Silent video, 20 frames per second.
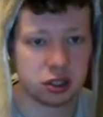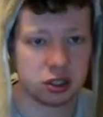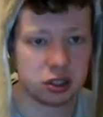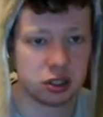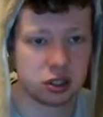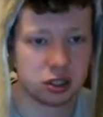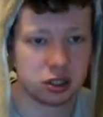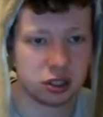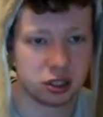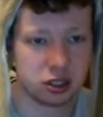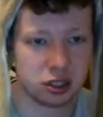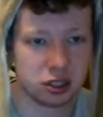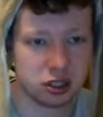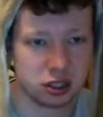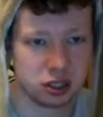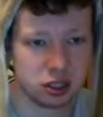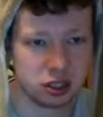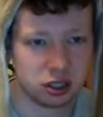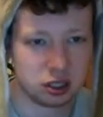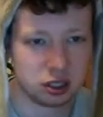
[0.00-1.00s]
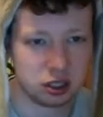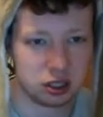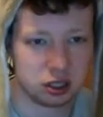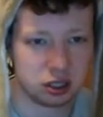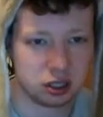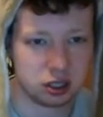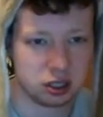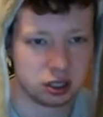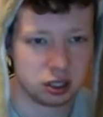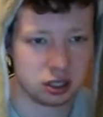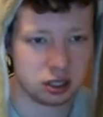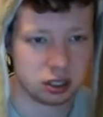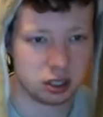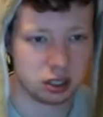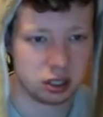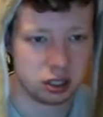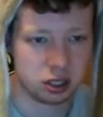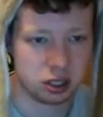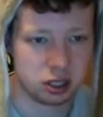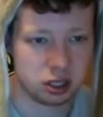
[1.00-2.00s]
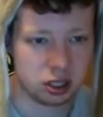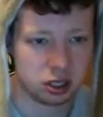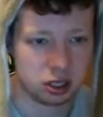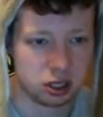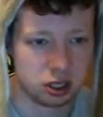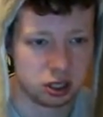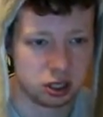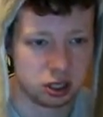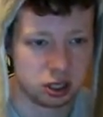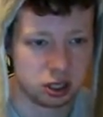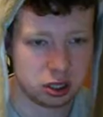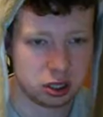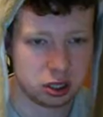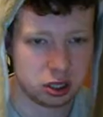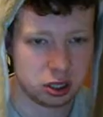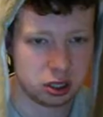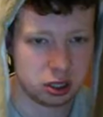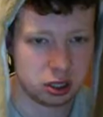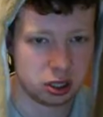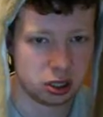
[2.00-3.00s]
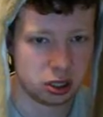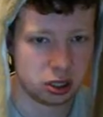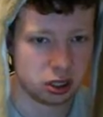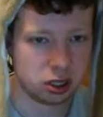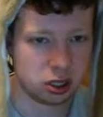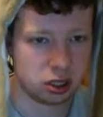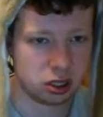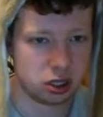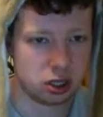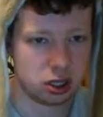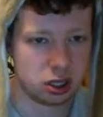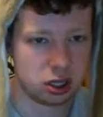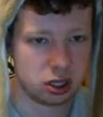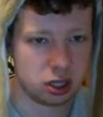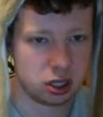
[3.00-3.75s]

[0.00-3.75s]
(no one is talking)